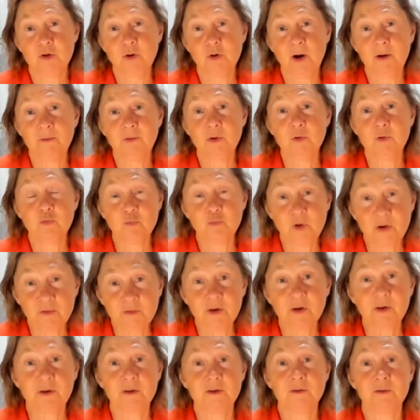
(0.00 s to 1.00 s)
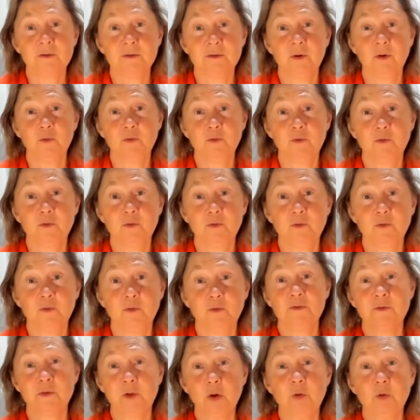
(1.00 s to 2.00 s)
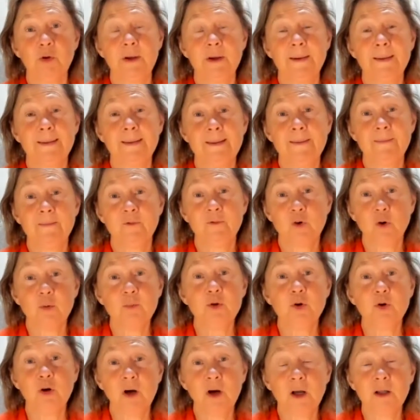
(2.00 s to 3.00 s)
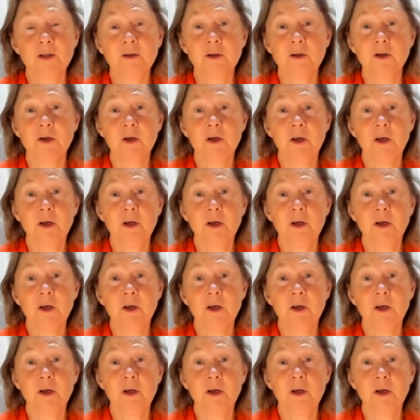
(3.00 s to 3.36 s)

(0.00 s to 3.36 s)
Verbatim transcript: You have a river of toxins flowing from your gut